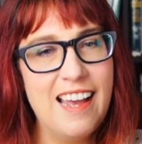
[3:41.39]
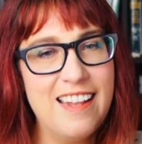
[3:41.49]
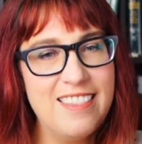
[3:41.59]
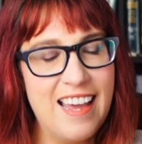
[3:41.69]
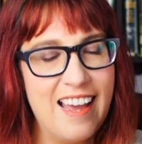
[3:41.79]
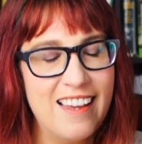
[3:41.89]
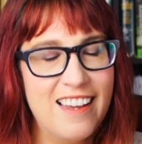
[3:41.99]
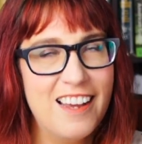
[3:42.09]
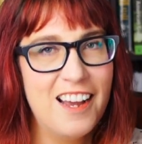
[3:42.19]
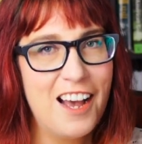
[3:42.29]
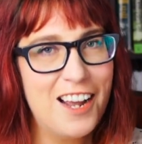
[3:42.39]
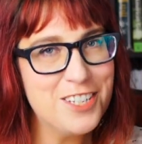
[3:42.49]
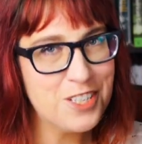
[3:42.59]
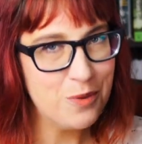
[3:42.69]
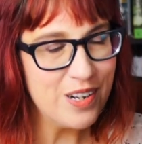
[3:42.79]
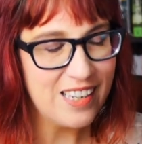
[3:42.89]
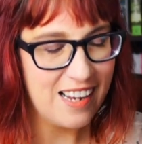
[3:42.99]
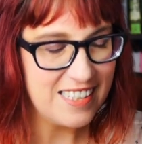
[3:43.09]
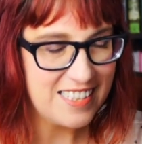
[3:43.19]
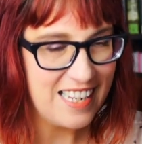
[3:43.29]
And that, I swear to
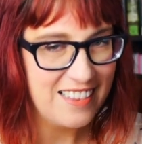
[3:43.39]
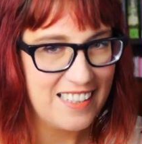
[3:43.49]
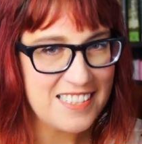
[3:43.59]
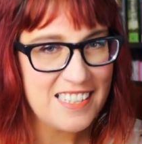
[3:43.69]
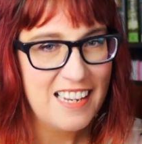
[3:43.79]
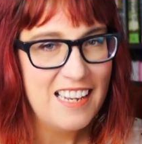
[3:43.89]
God, he said this,